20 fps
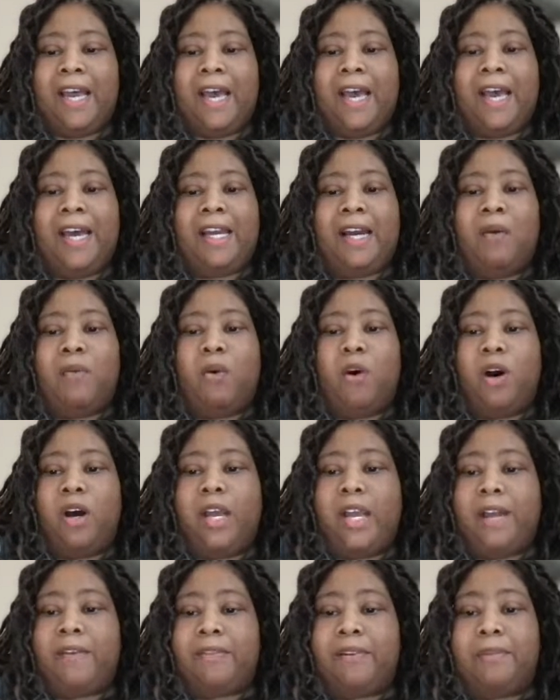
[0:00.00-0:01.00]
And I
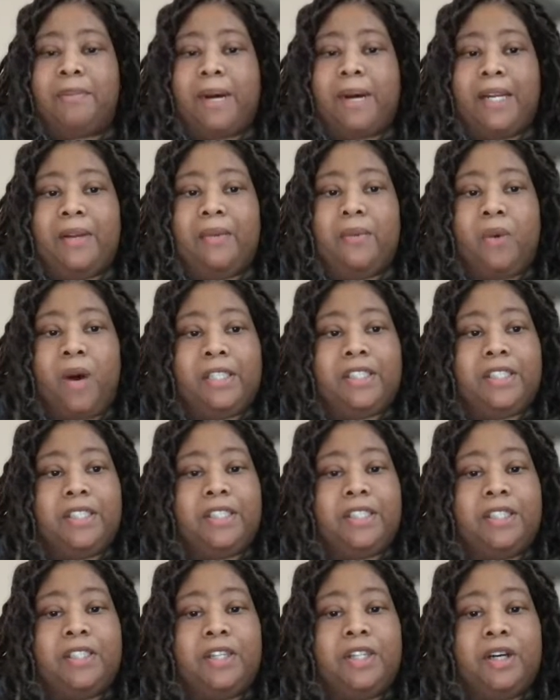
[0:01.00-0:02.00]
want everybody watching
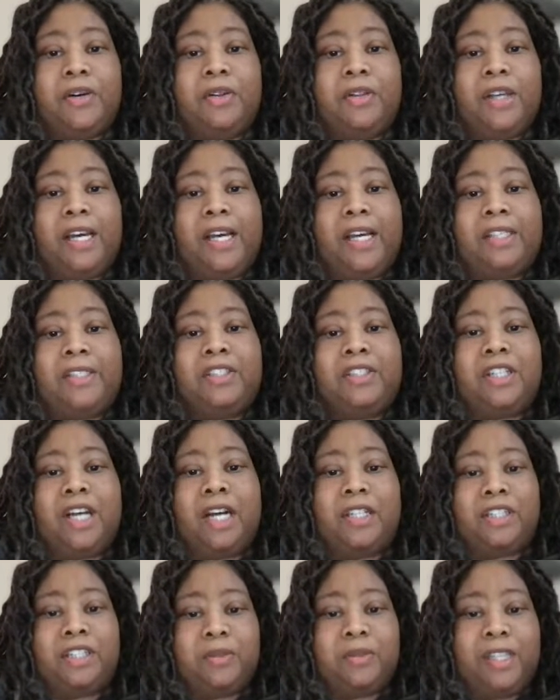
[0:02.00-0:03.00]
to know that
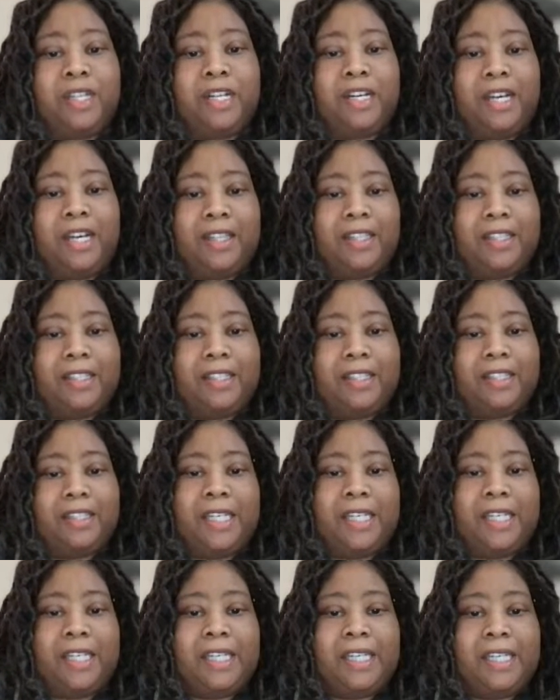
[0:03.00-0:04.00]
Joshua and the
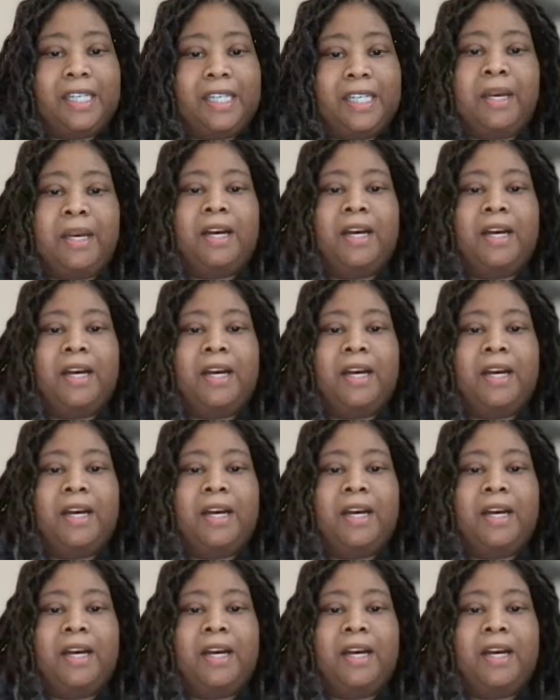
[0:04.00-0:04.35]
team